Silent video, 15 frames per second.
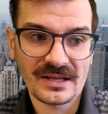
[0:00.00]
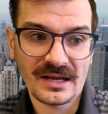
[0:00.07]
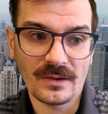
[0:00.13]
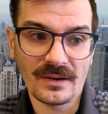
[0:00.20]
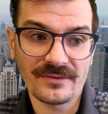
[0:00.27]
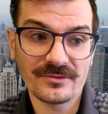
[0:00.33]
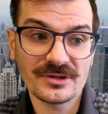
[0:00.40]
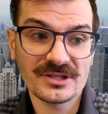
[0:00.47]

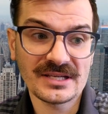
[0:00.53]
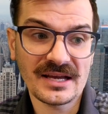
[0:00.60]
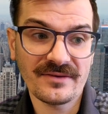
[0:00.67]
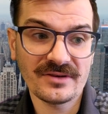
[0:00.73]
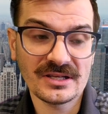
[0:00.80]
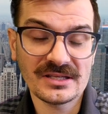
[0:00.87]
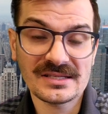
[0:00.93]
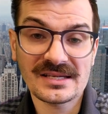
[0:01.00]
However, the
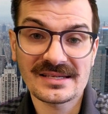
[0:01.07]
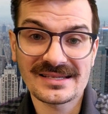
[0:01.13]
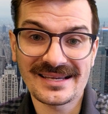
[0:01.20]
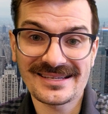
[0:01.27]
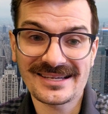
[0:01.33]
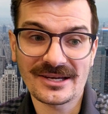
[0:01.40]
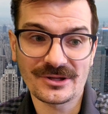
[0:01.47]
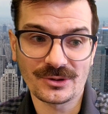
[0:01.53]
evidence
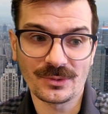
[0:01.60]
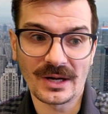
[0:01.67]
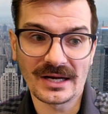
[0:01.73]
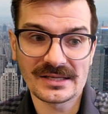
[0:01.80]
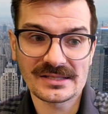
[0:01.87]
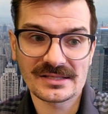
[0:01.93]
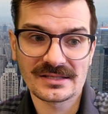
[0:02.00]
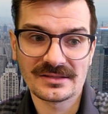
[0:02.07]
says otherwise.